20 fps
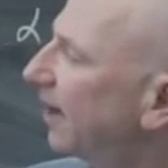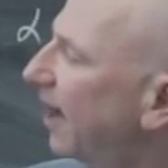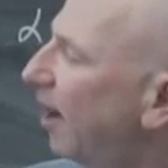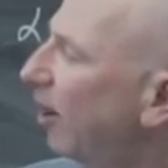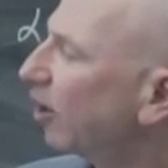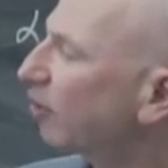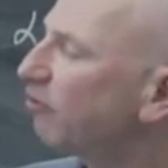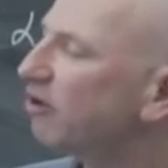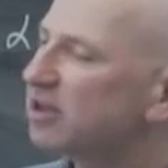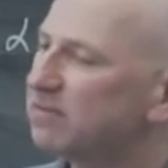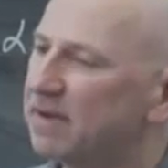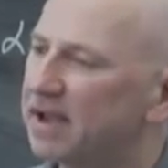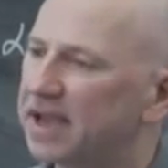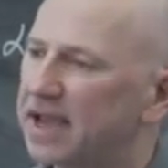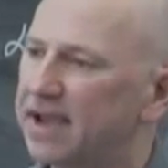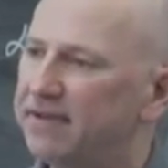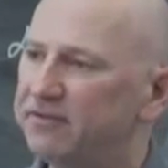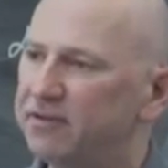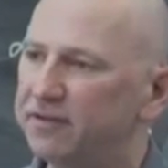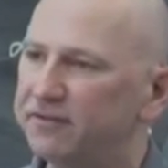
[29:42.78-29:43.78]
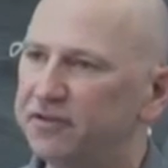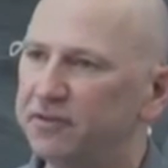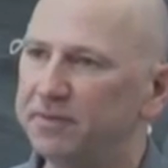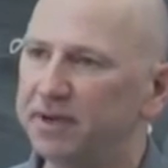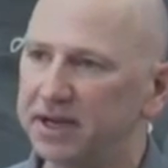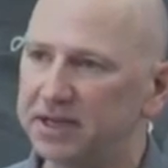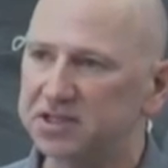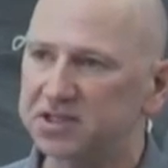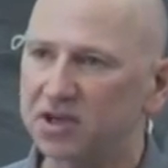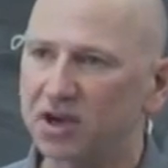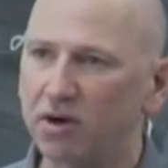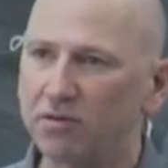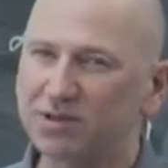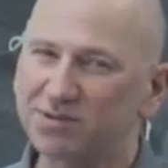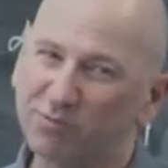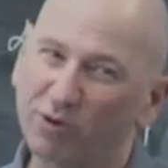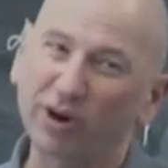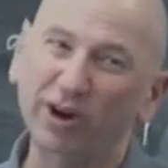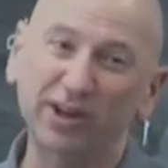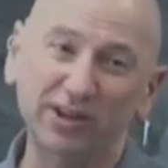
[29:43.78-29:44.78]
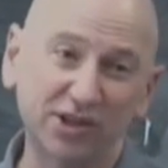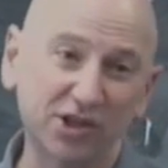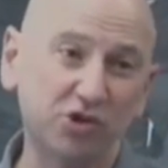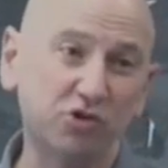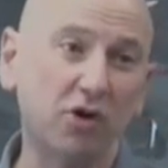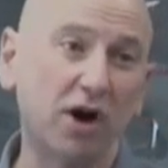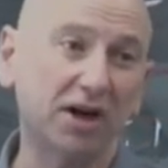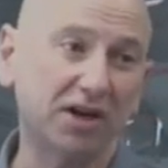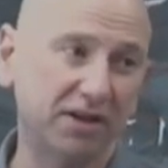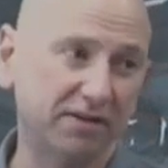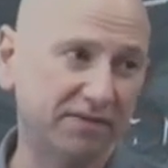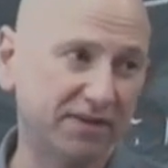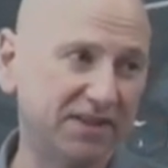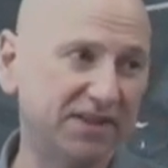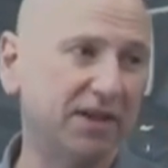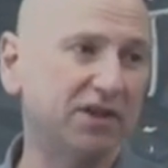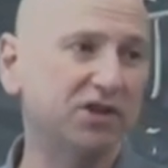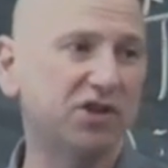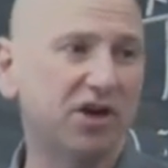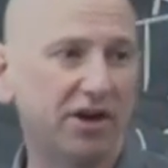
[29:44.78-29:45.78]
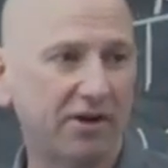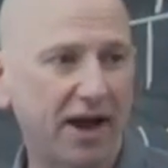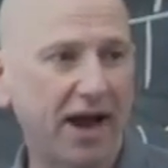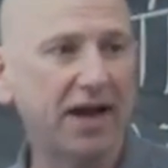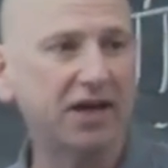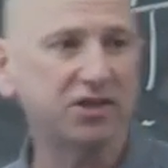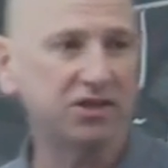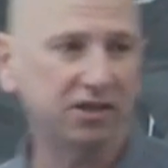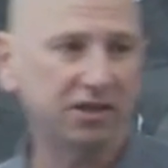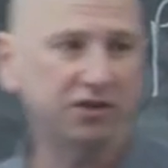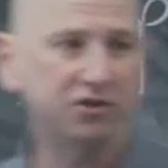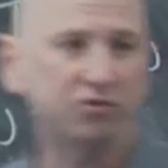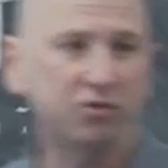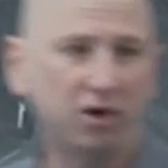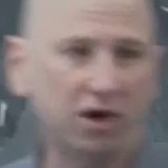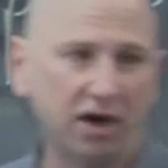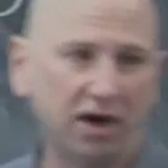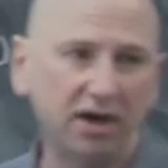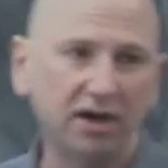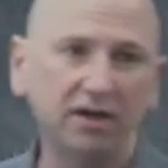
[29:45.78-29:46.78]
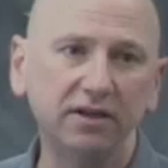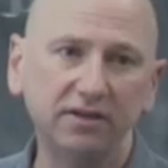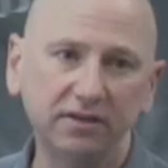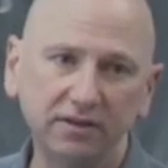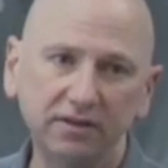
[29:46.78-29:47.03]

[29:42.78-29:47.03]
algorithm I gave you a few minutes ago is more constructive. It tells you how to actually draw.